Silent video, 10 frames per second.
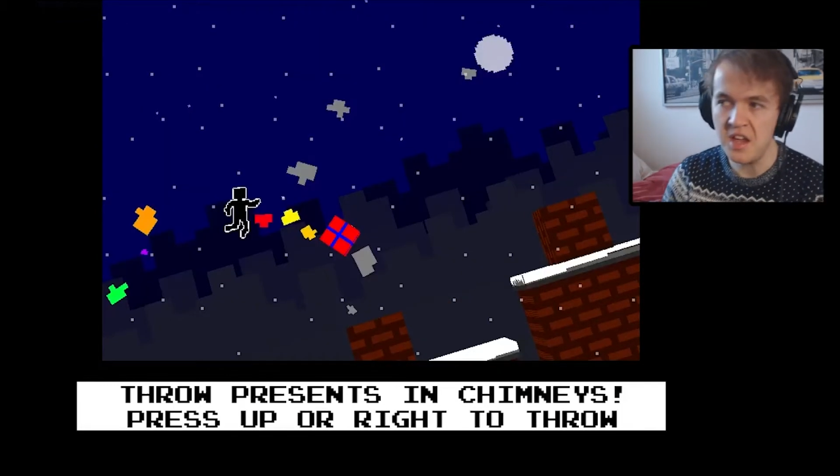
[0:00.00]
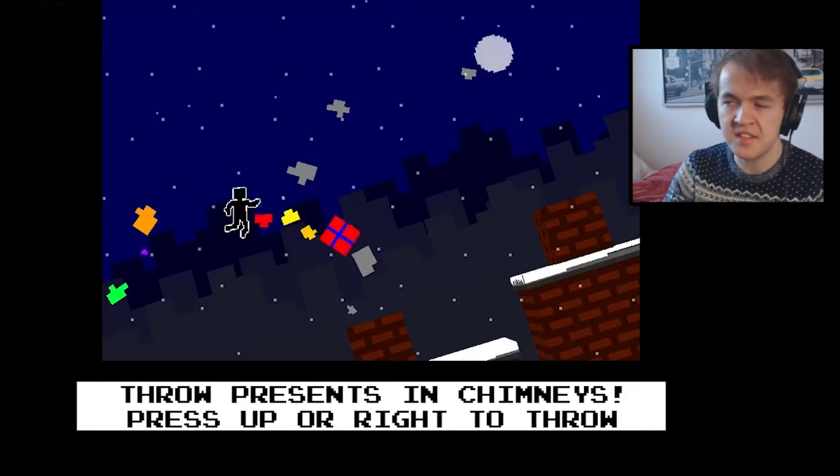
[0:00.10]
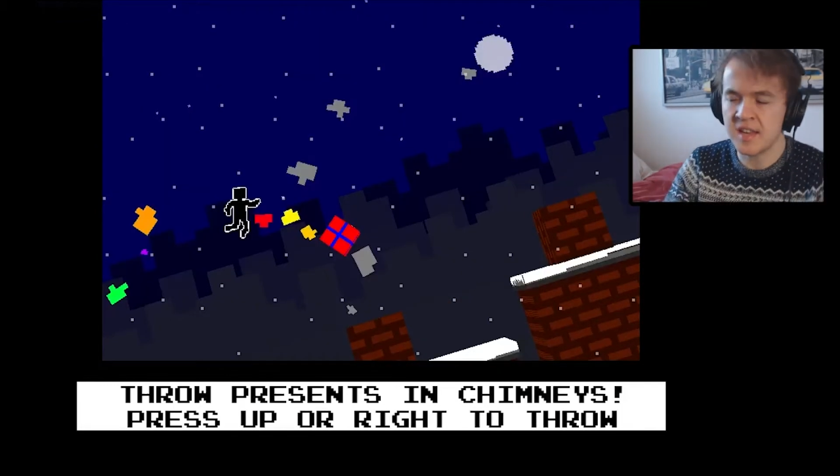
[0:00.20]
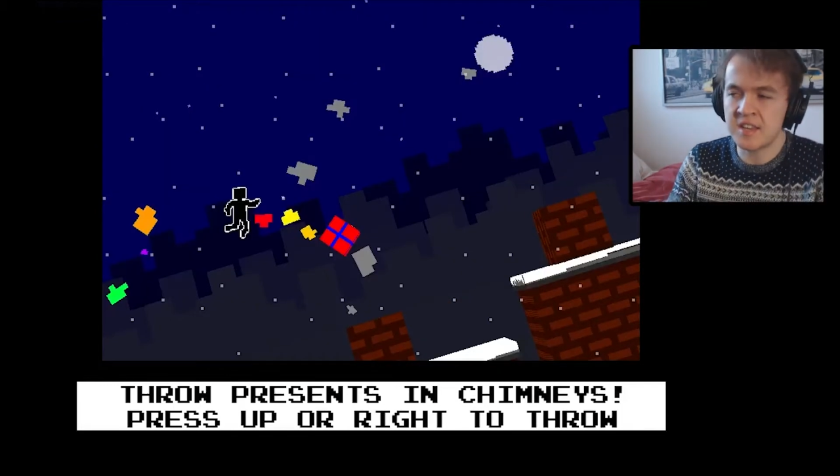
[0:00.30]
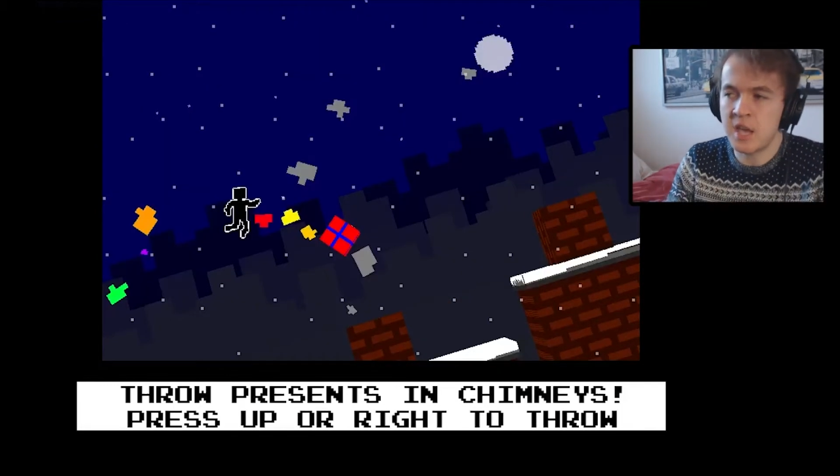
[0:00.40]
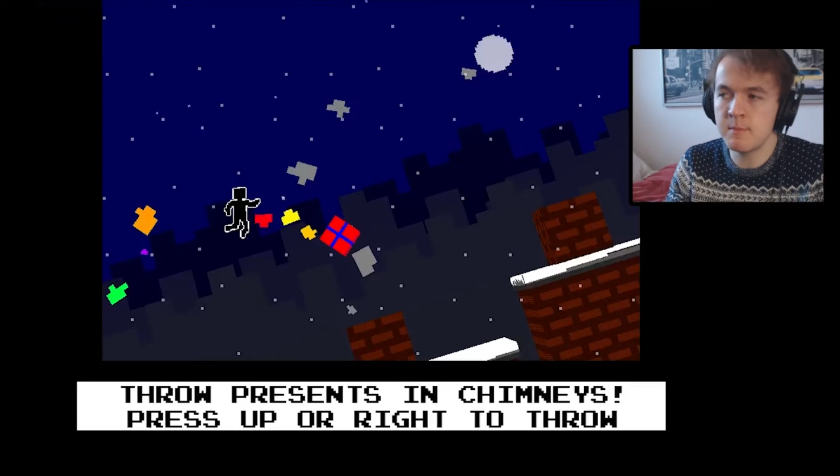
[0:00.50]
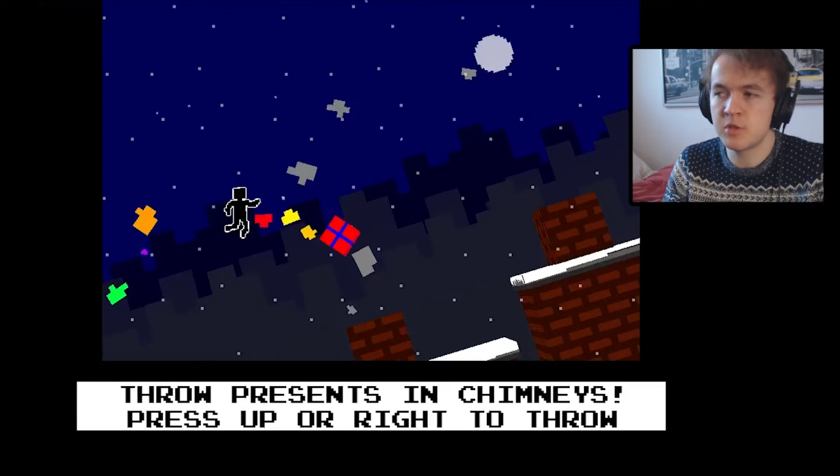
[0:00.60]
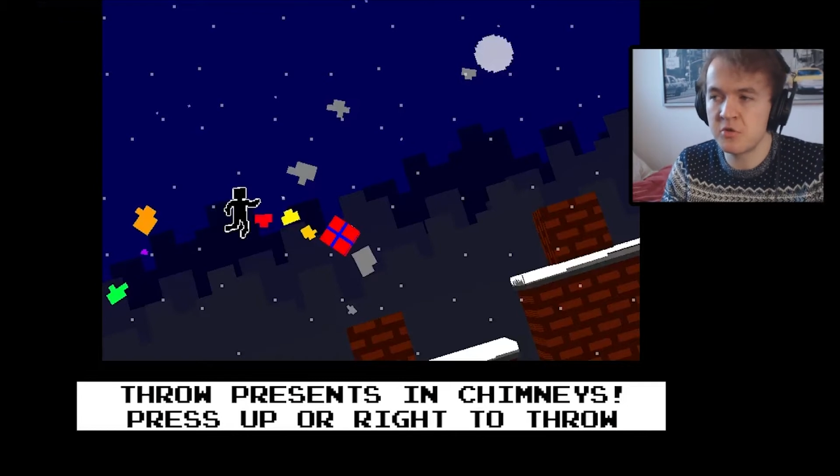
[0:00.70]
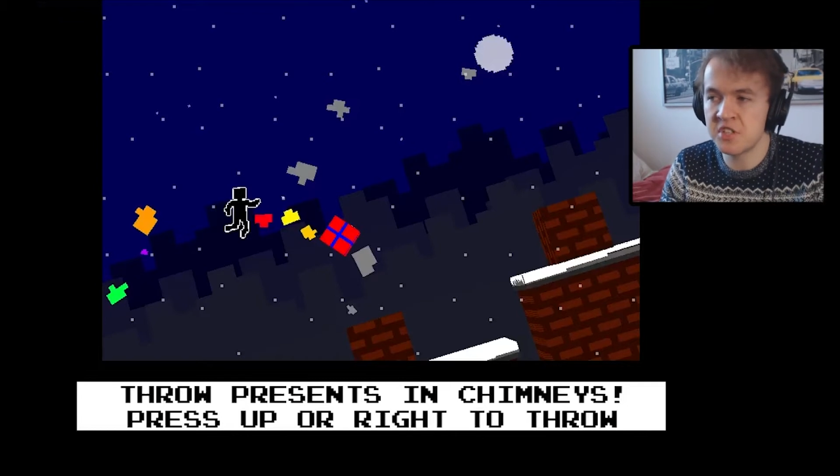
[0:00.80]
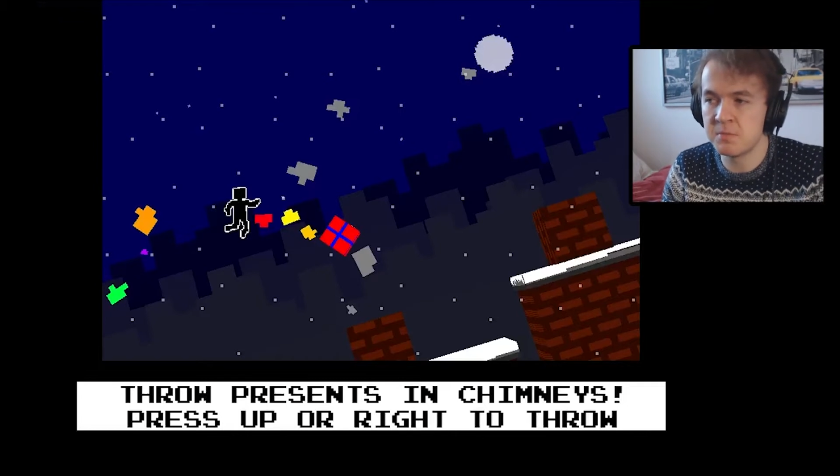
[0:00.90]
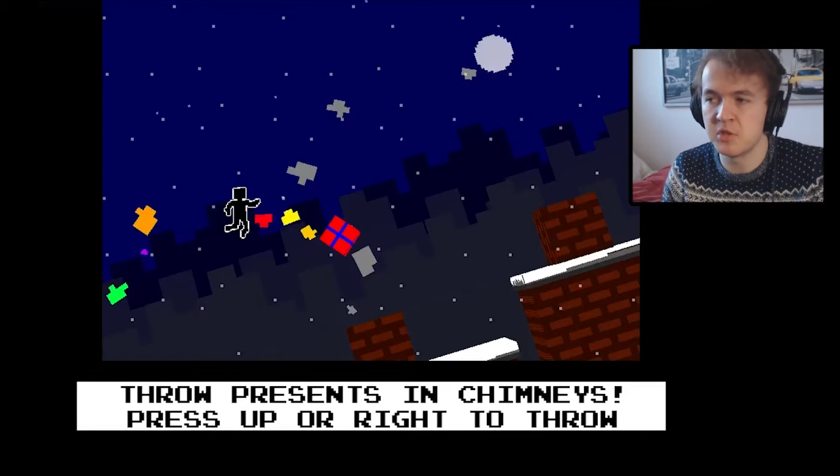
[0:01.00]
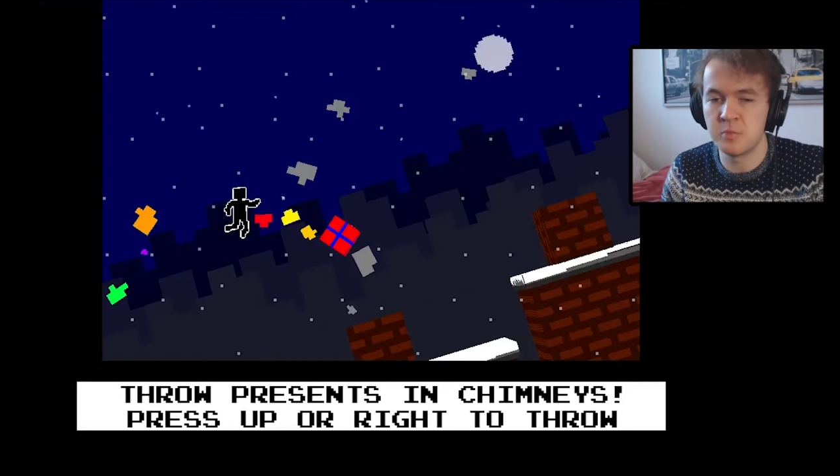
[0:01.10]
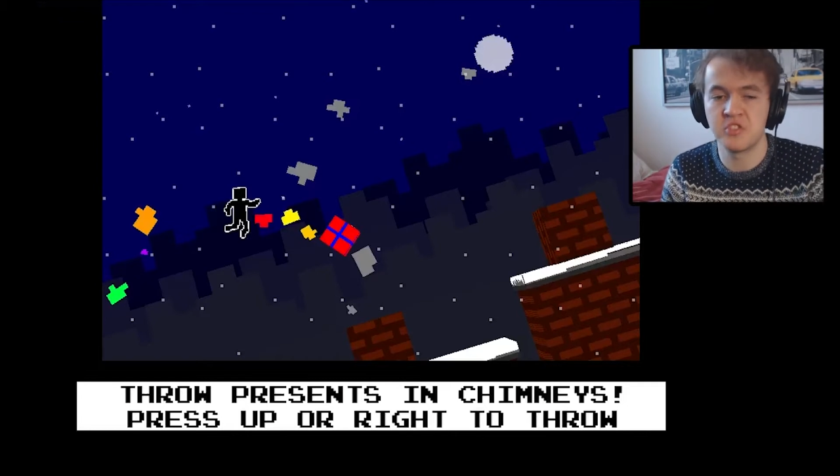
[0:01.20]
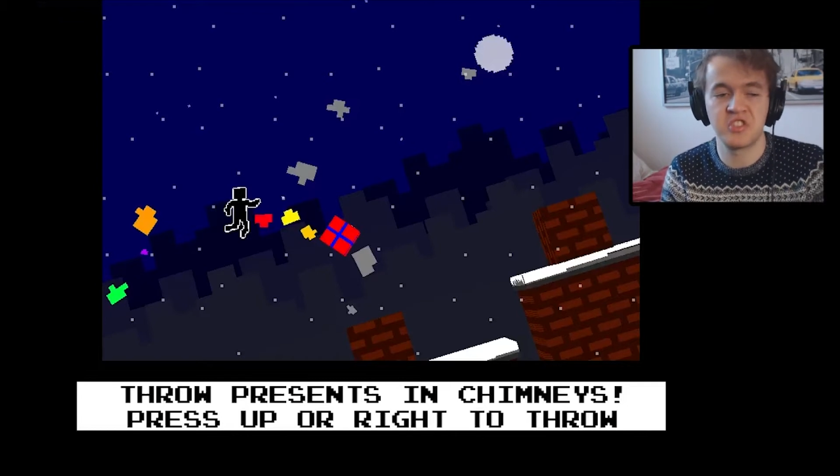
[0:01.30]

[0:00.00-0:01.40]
It's like Kim's Christmas, but